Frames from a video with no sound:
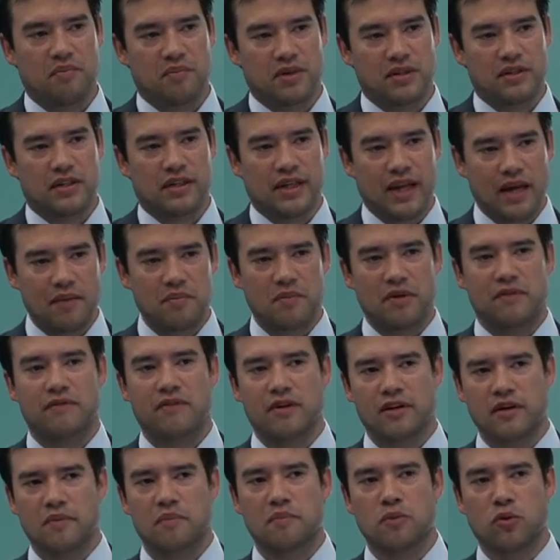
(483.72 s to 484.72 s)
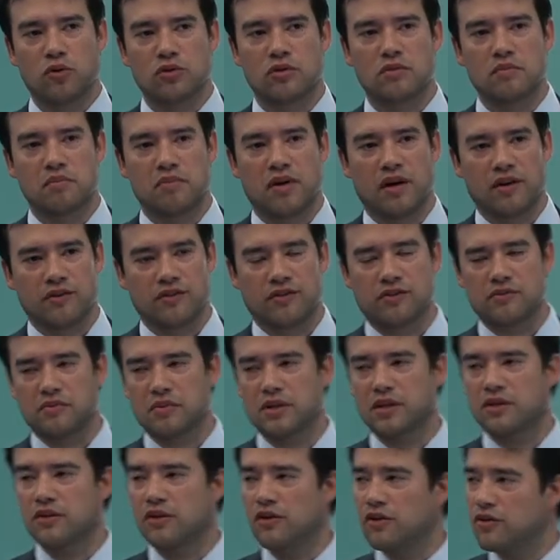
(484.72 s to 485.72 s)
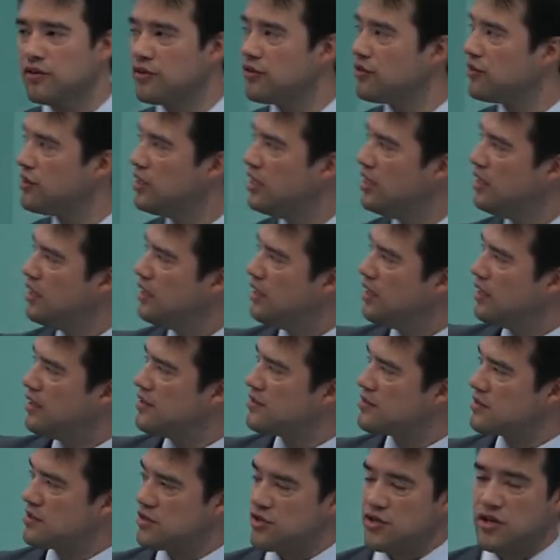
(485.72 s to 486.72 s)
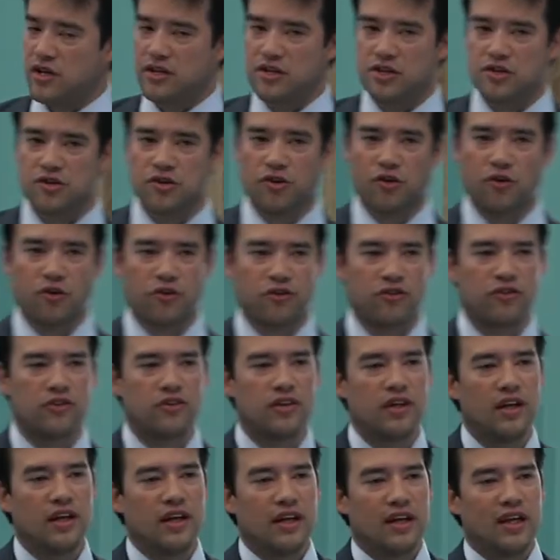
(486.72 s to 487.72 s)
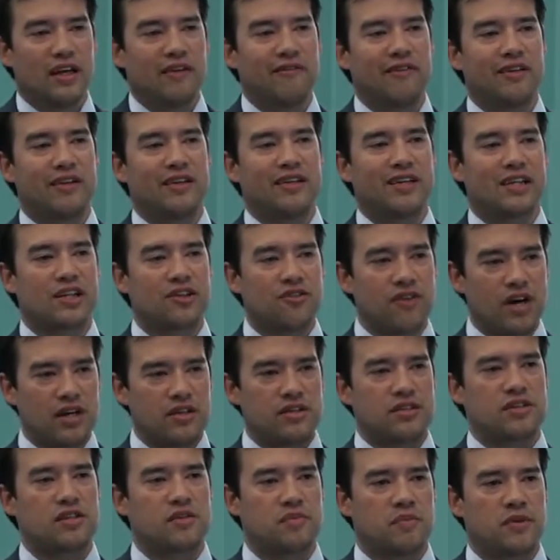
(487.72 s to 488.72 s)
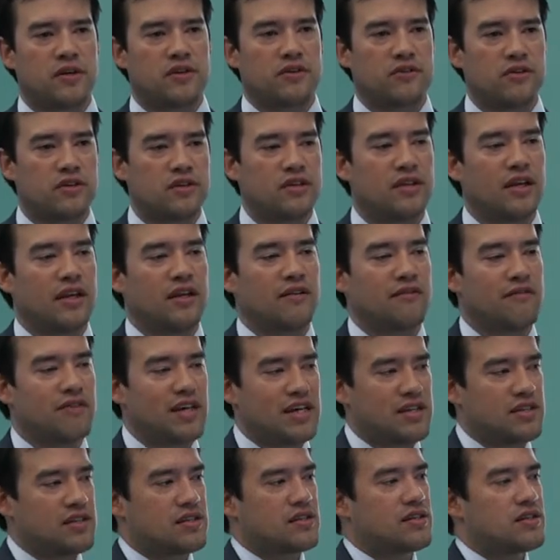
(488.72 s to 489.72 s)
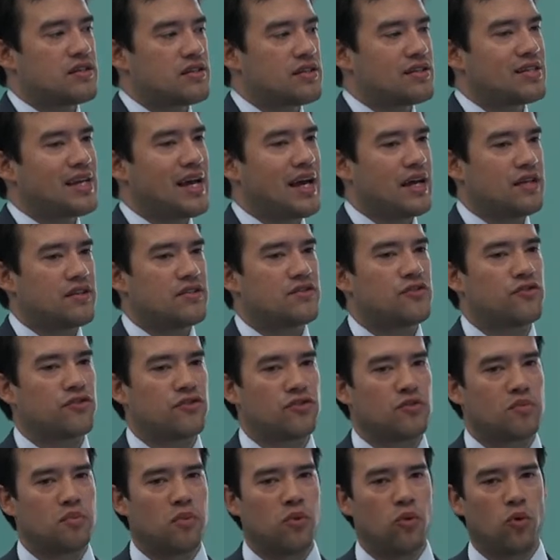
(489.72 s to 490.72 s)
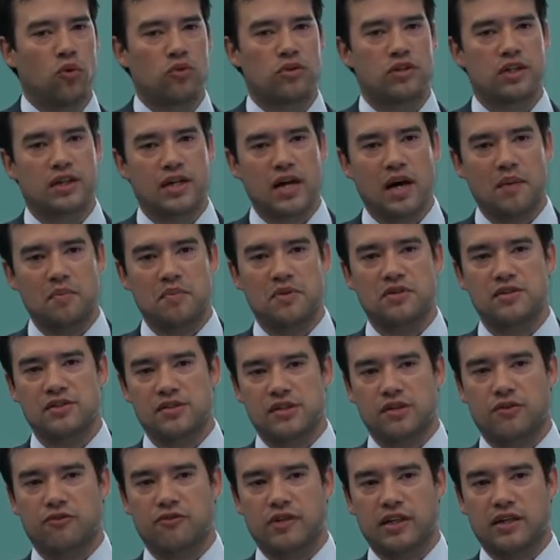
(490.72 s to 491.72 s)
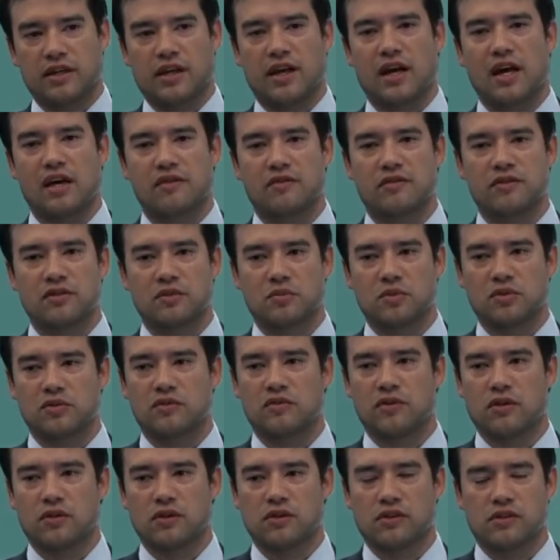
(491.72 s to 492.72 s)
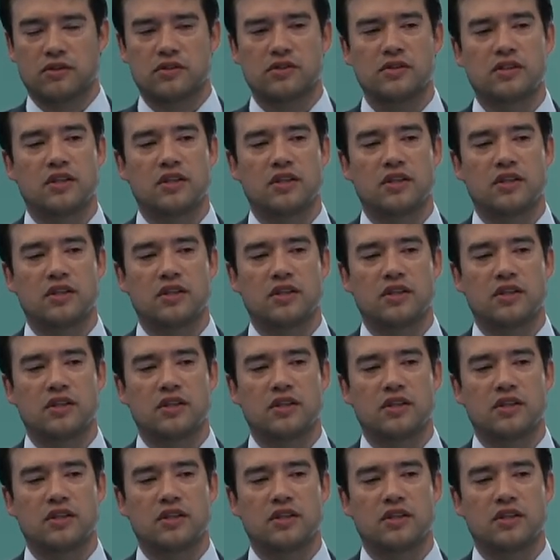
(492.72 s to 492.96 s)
but they can be a very important puzzle because, as the chart shows, even in a crisis period, investors tend to support the companies they already have in the portfolio.